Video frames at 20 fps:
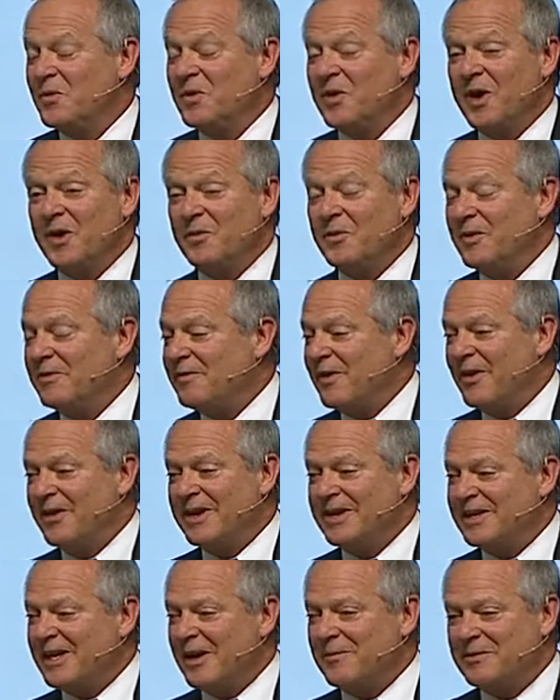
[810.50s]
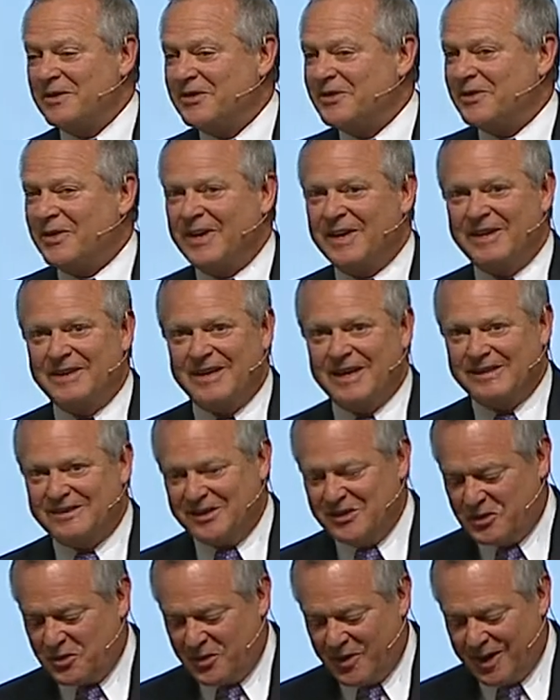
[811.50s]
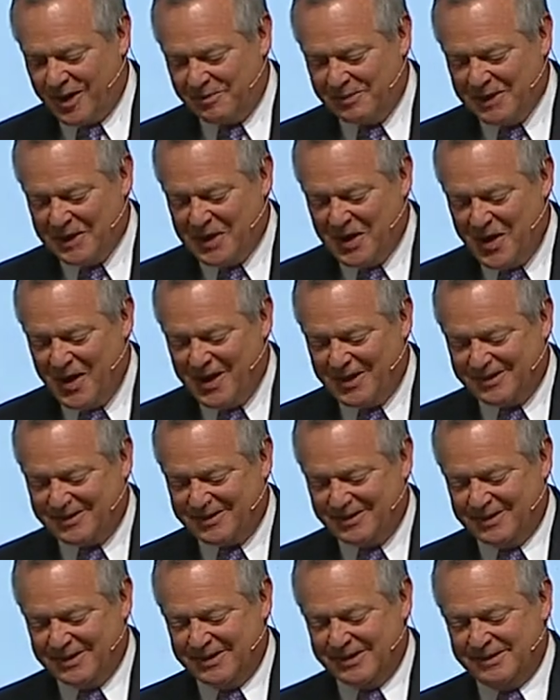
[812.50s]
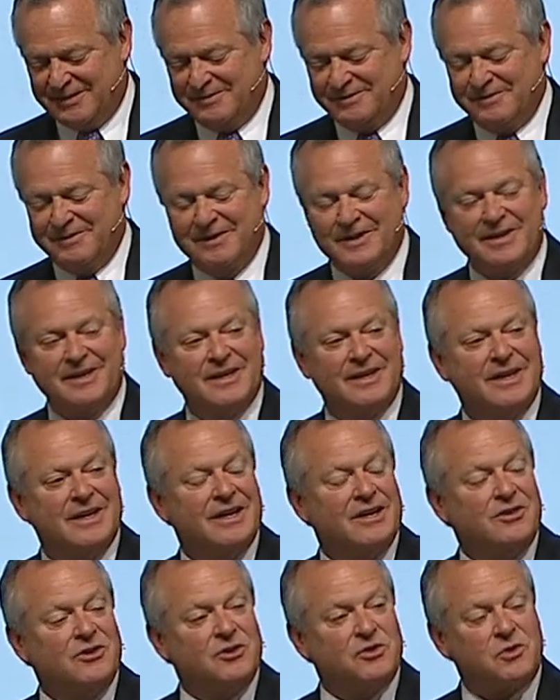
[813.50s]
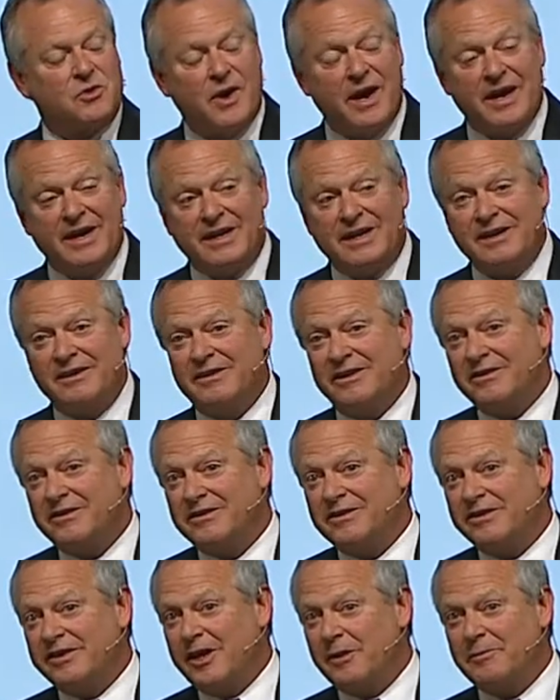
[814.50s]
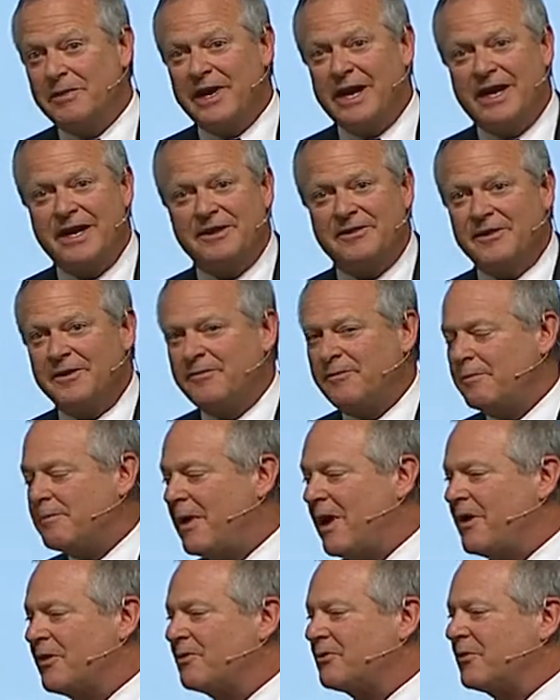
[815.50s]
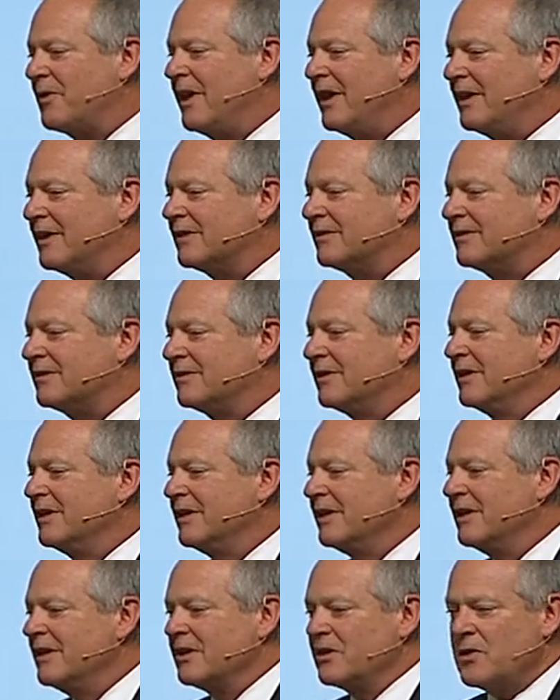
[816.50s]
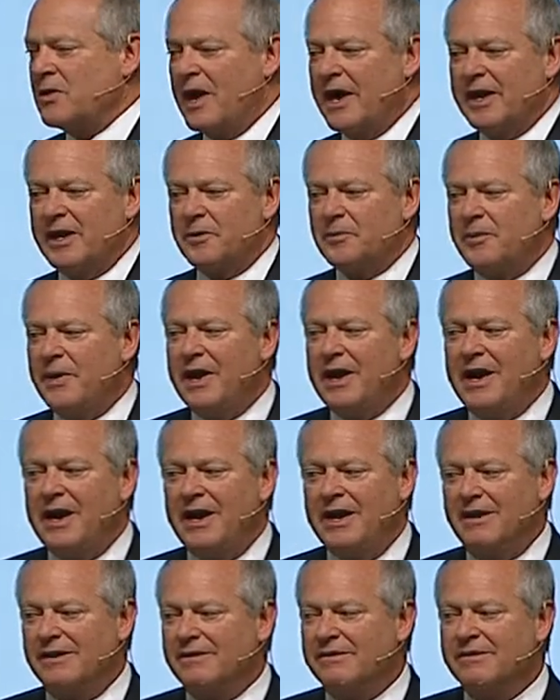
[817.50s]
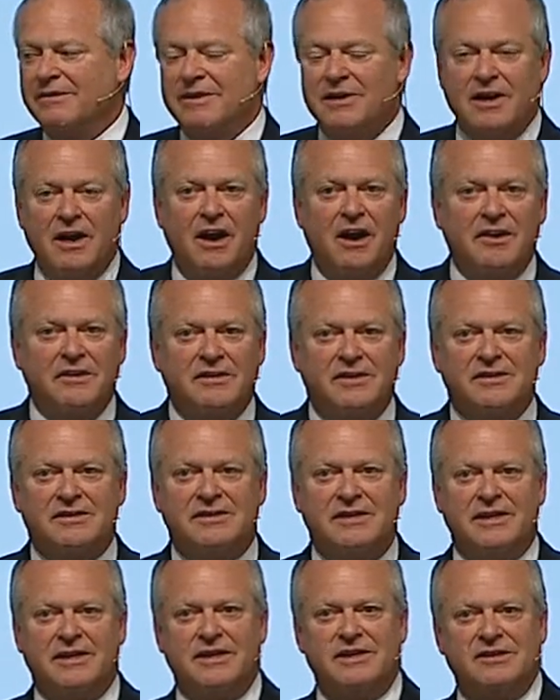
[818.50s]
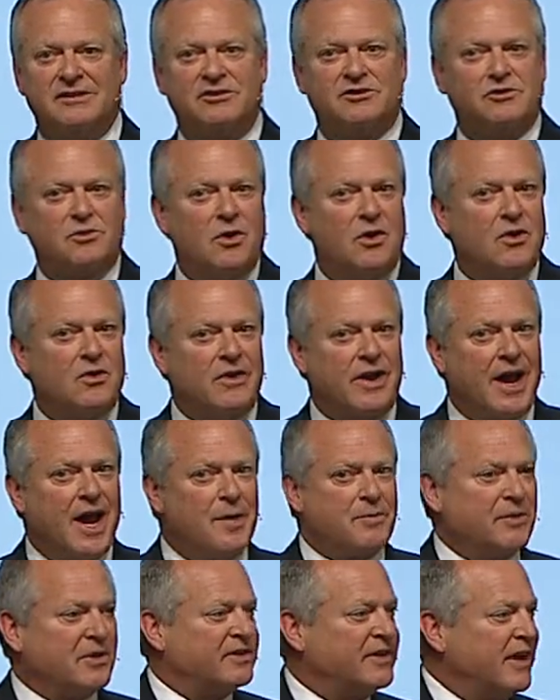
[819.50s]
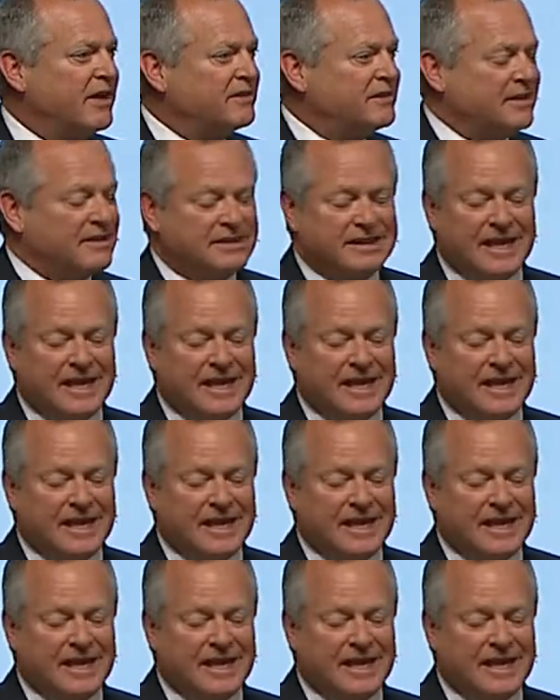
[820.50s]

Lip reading: And we've already demonstrated that's incredibly costly. And those chronic conditions can be anything from arthritis, chronic pain, heart disease, stroke, hypertension,